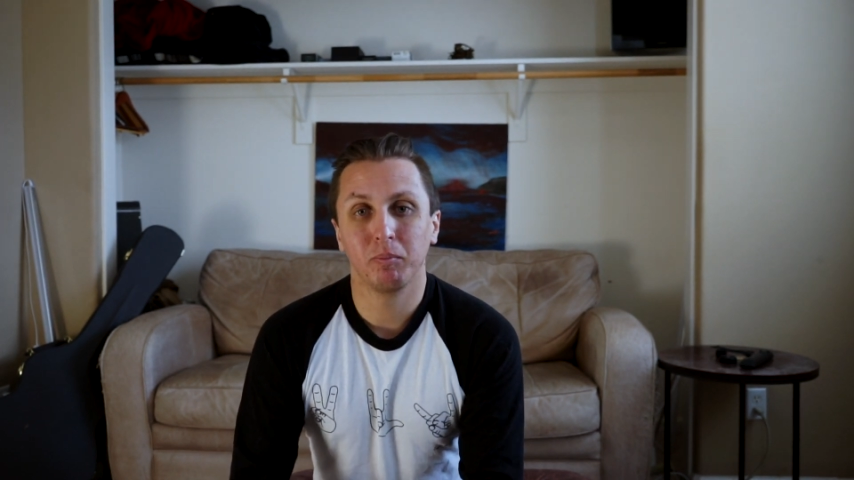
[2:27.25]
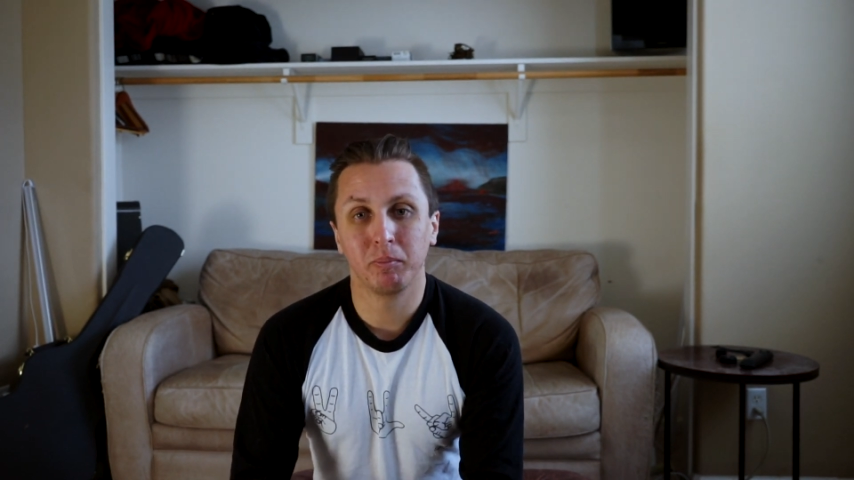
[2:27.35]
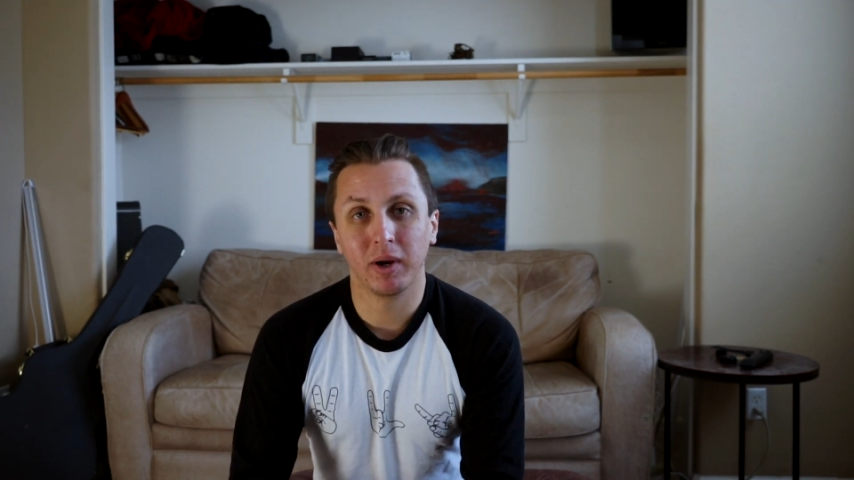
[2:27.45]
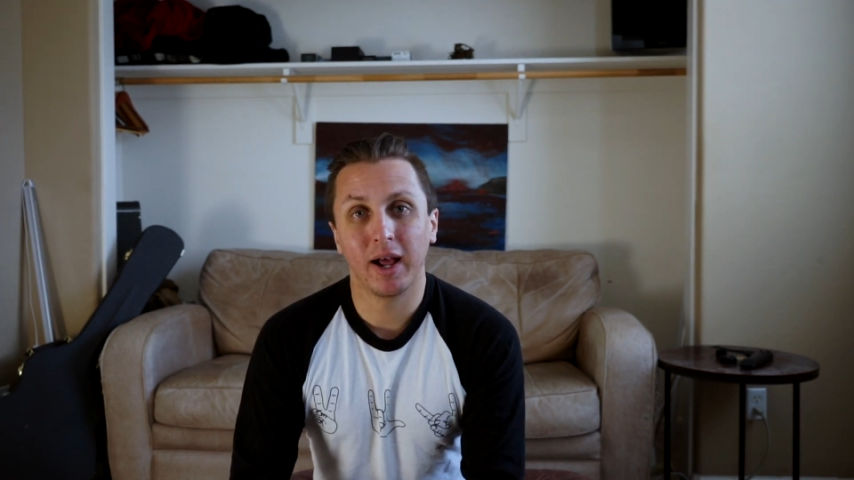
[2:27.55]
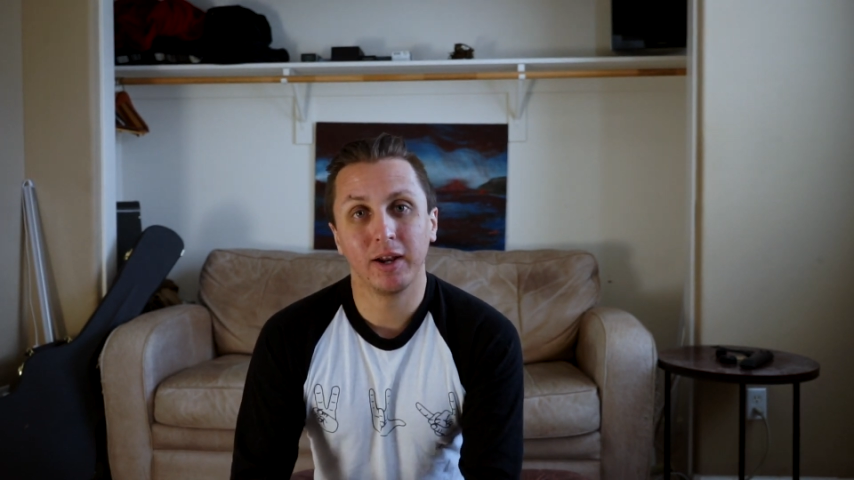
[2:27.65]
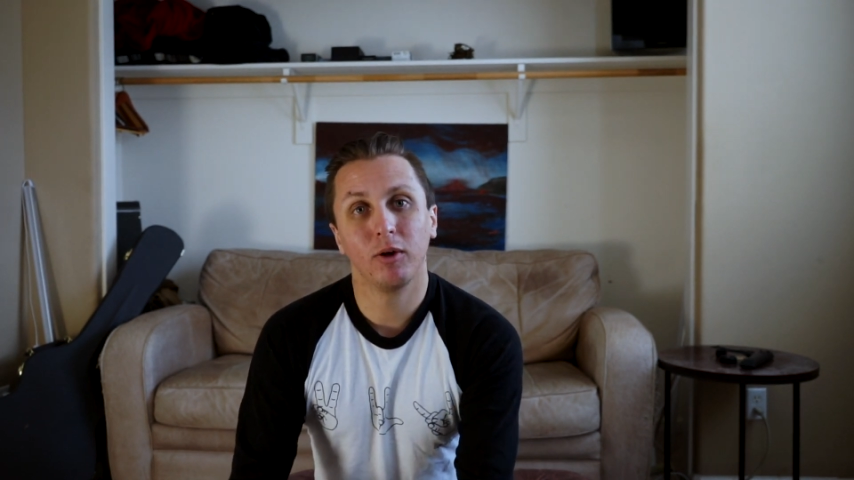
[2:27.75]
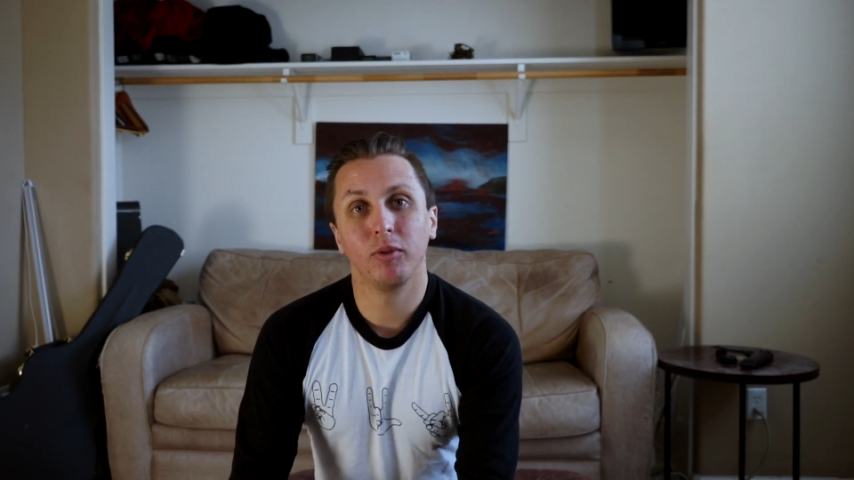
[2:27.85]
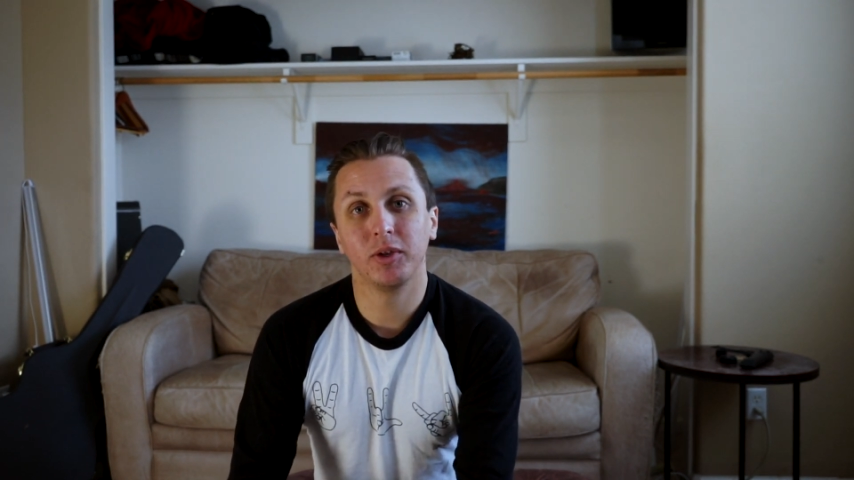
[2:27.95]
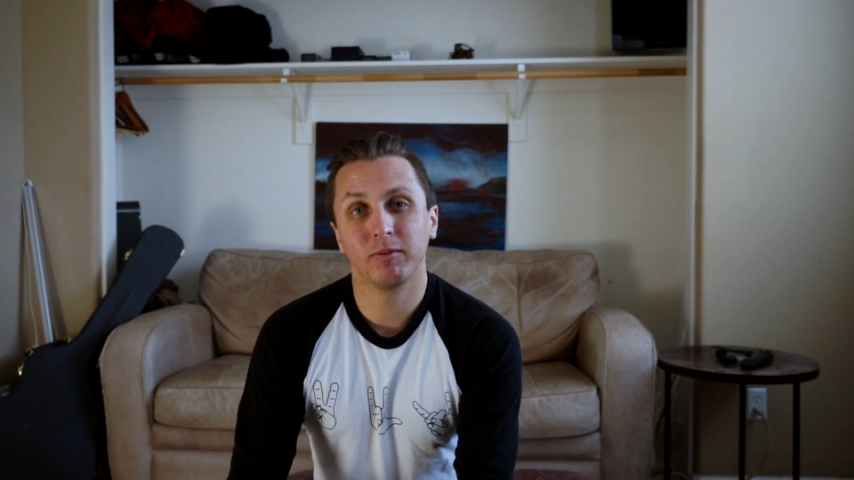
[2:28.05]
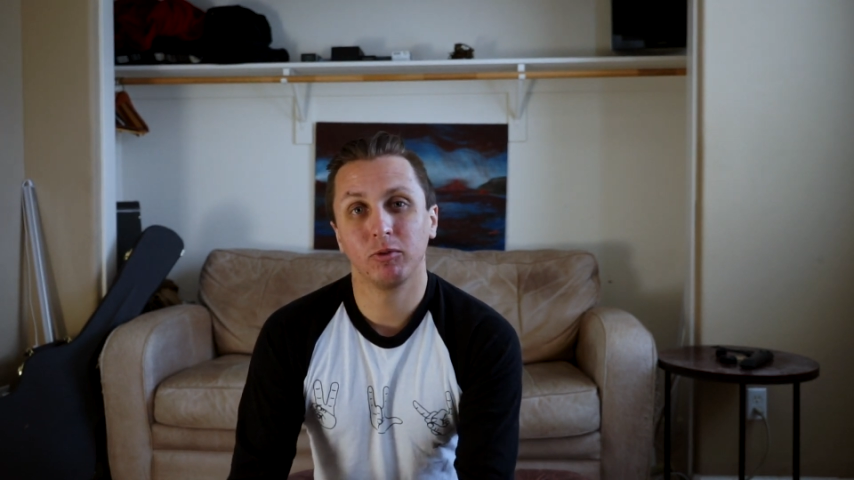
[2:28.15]
but I know
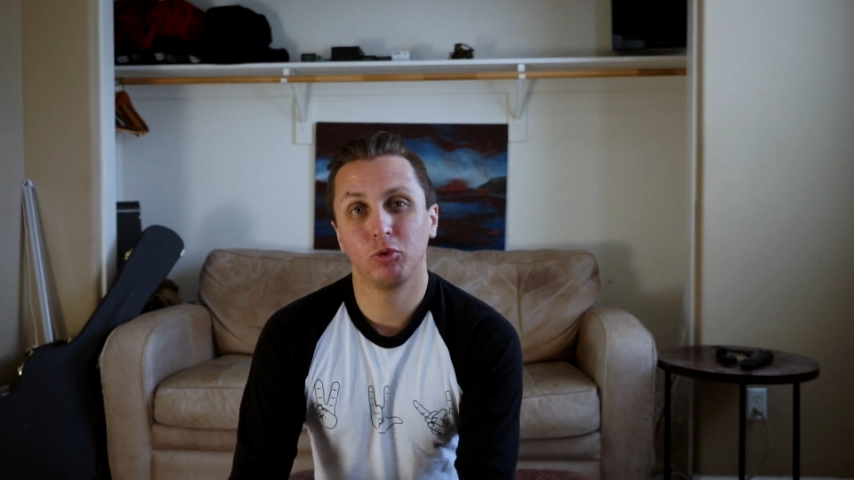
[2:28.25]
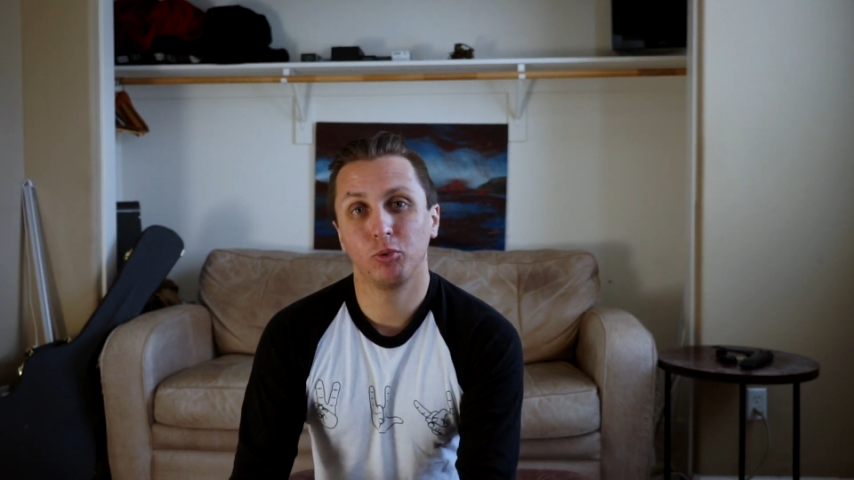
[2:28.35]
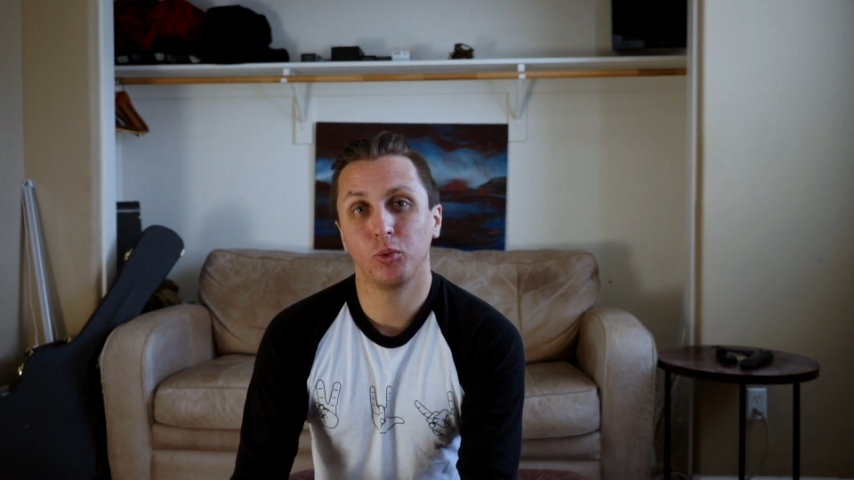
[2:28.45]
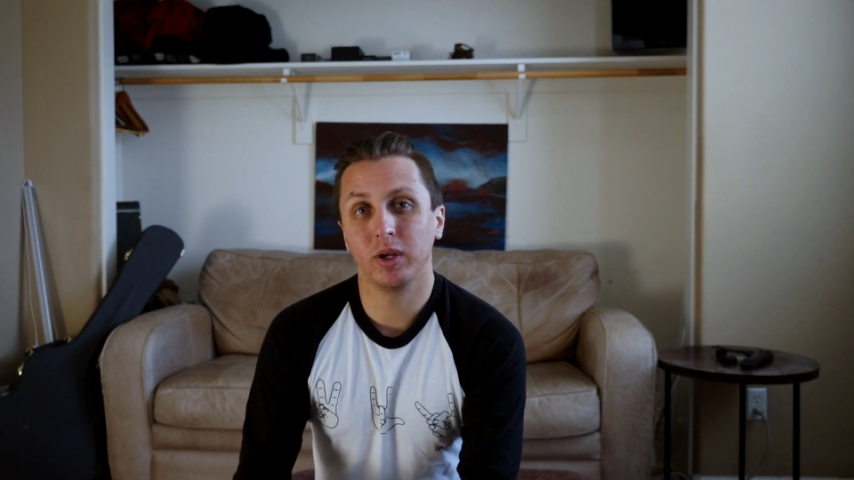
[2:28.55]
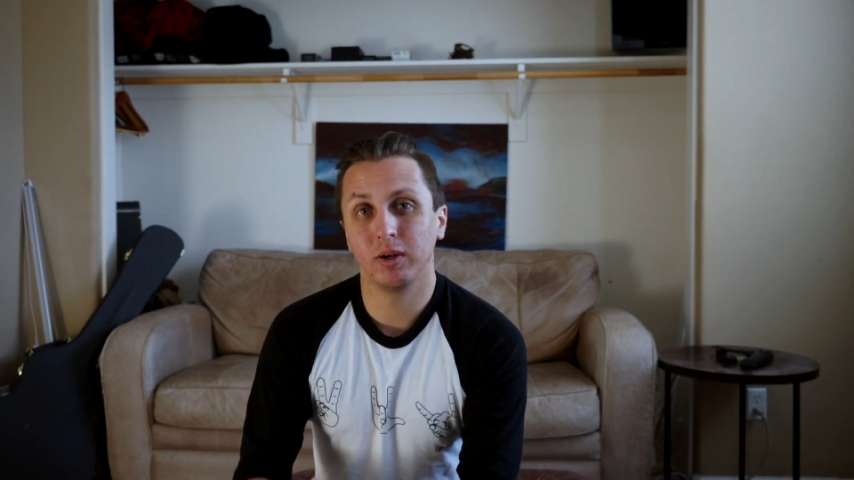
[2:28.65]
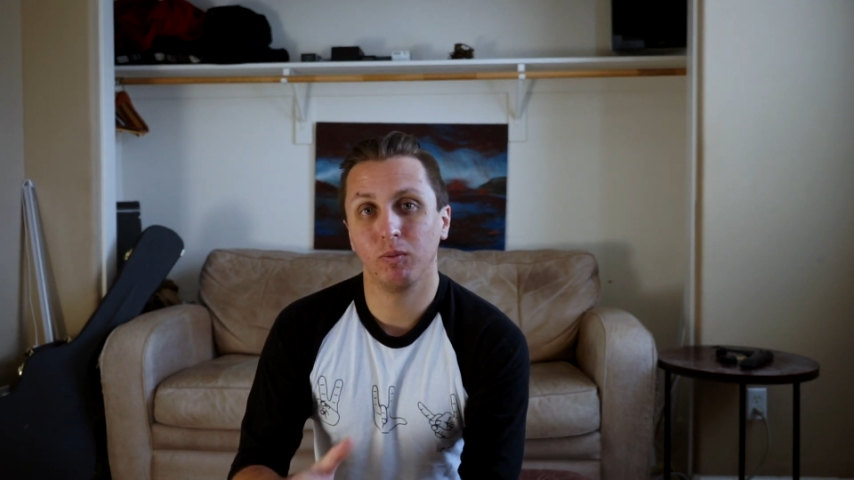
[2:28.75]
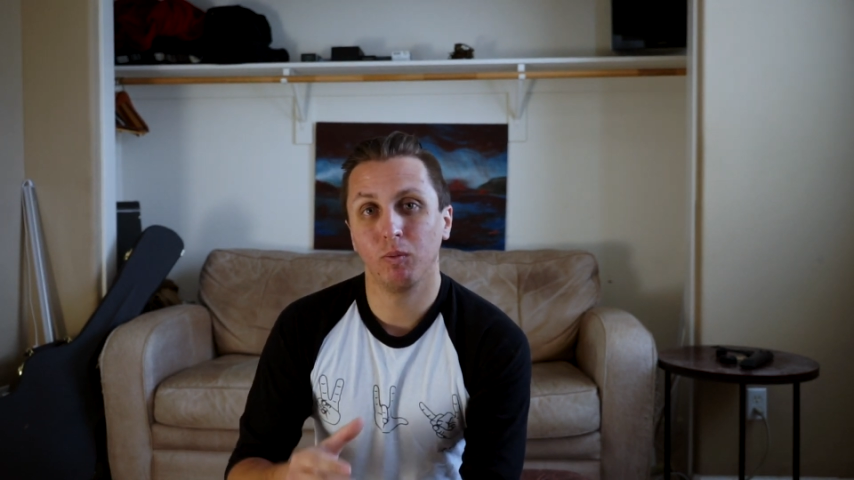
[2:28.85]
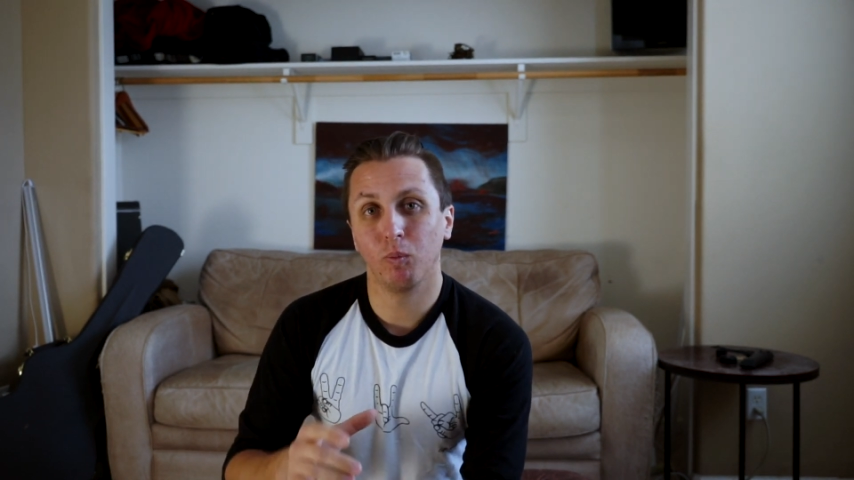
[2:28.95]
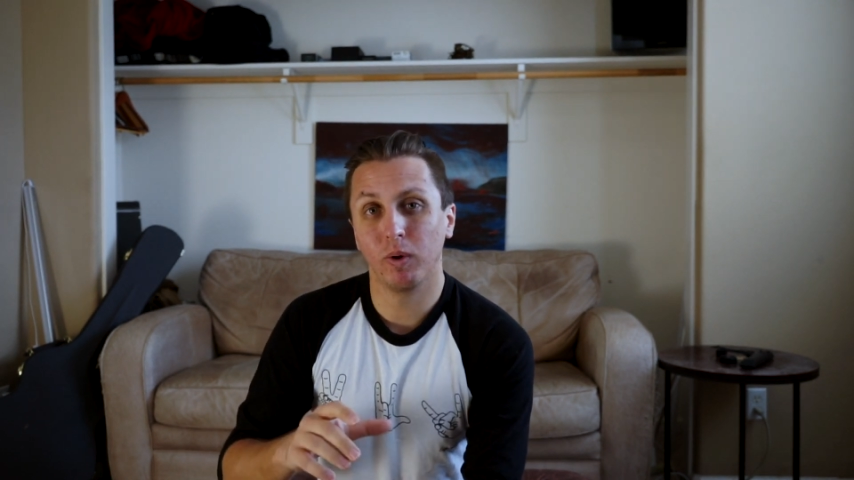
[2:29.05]
the difference between